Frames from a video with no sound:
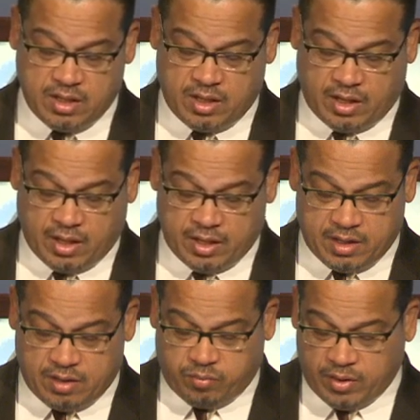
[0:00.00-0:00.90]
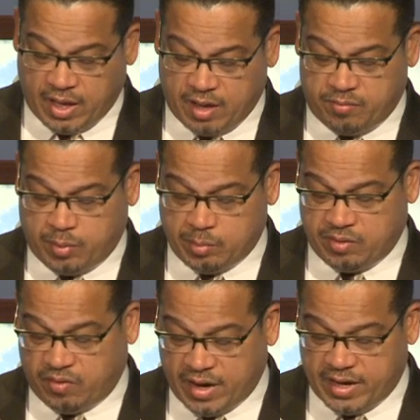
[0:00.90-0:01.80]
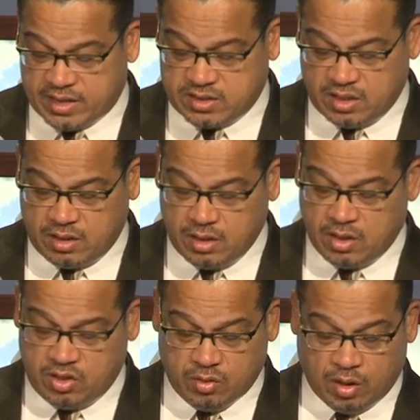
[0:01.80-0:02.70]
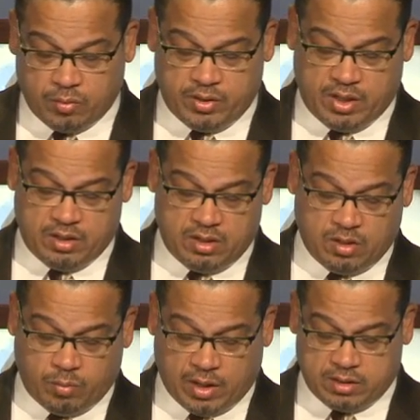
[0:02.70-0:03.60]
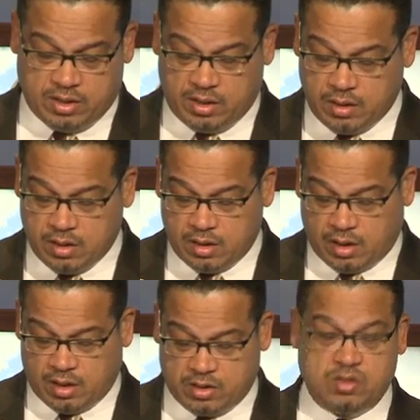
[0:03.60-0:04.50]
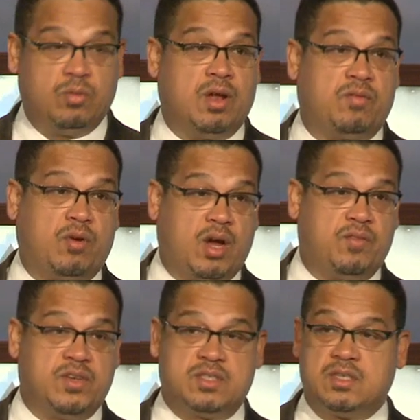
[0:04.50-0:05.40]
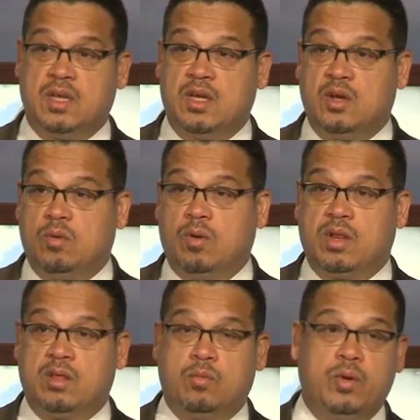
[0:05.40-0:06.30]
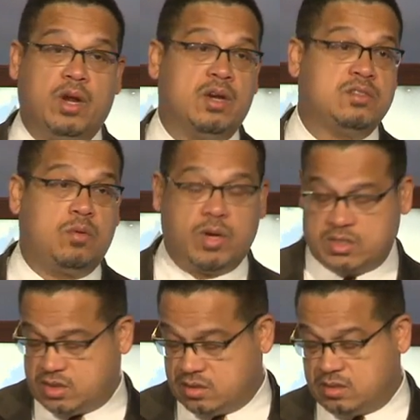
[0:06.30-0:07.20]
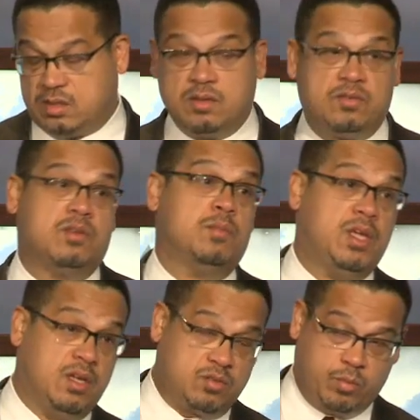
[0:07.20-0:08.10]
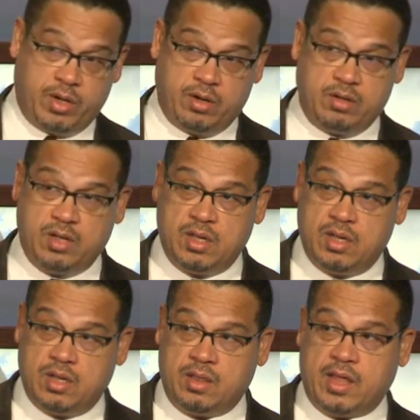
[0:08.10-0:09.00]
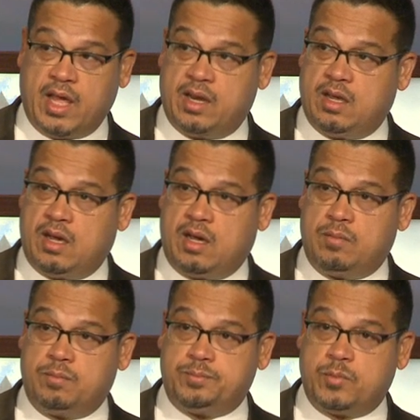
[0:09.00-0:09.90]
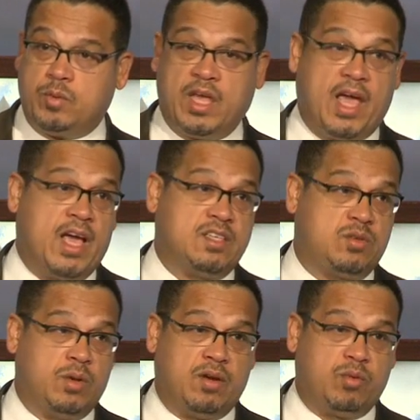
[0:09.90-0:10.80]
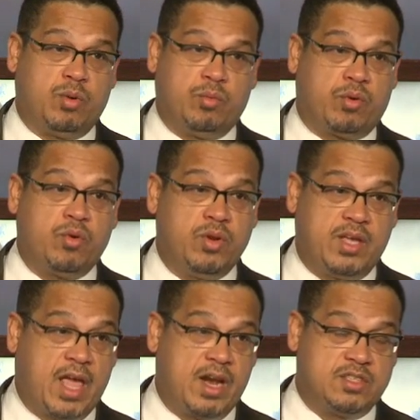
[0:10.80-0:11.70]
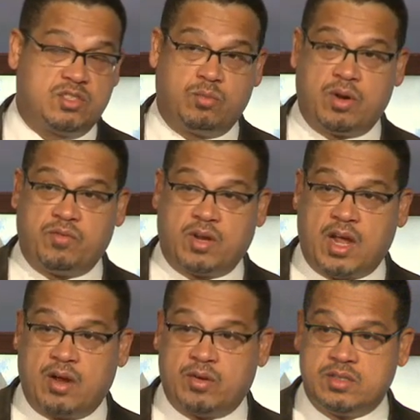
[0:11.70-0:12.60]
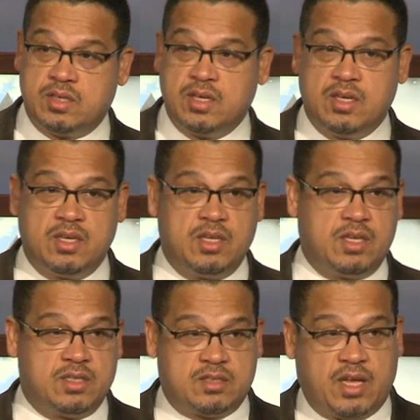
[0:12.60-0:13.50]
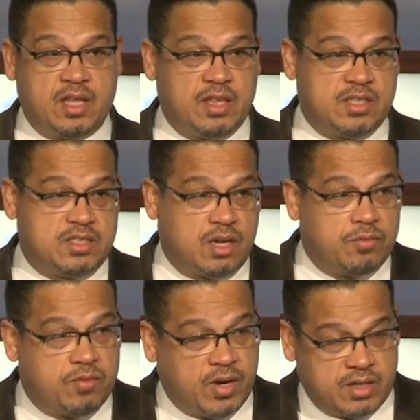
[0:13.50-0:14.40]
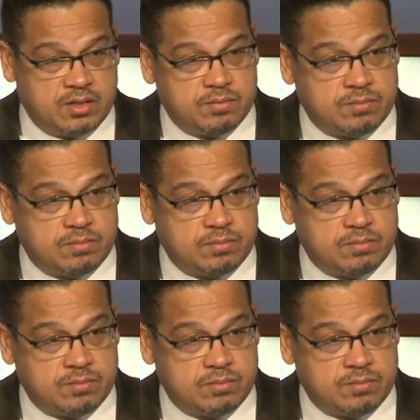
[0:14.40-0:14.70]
And if we have public financing, you don't need the wealthy to run for office. One of the weirdest questions, to me it's weird, that we ask whenever we're recruiting candidates to run for Congress is, can they self-fund?